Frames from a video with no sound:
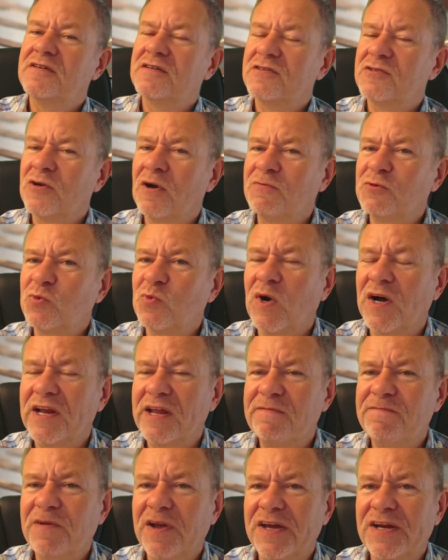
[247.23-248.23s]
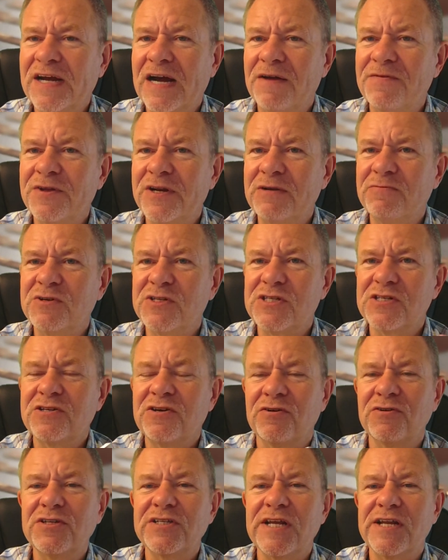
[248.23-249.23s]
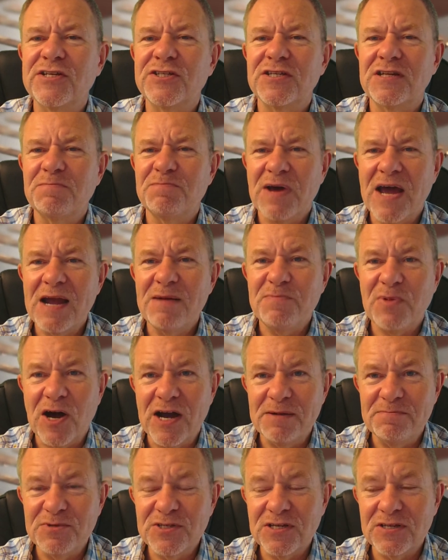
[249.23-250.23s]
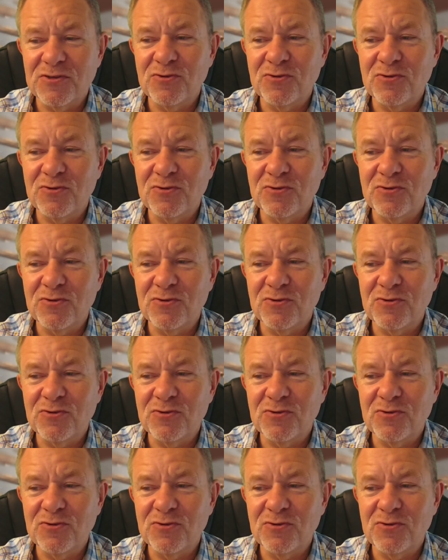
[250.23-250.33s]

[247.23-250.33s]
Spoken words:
So after a while, they figured out that it was the contents of the bagpipes.